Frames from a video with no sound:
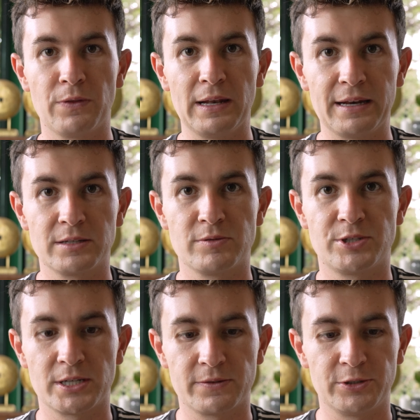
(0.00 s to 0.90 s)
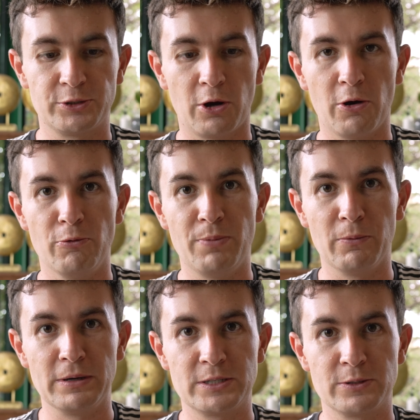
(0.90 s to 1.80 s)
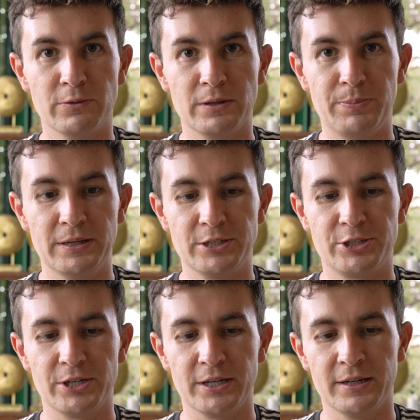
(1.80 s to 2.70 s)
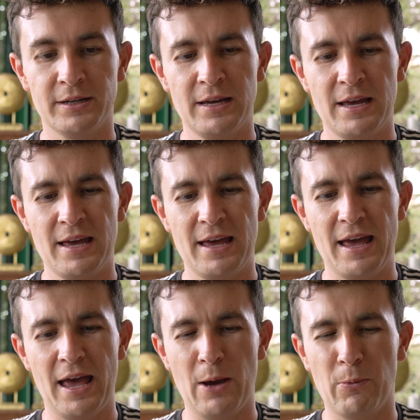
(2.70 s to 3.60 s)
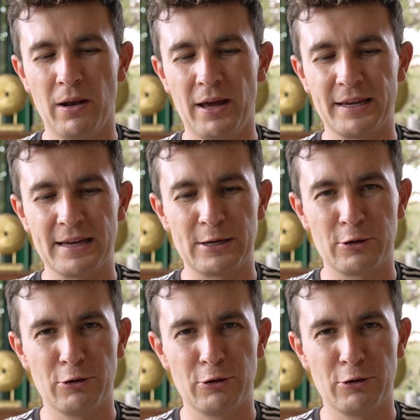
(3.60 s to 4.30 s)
the lettuce was just for show, but we saw the picture and we're like, it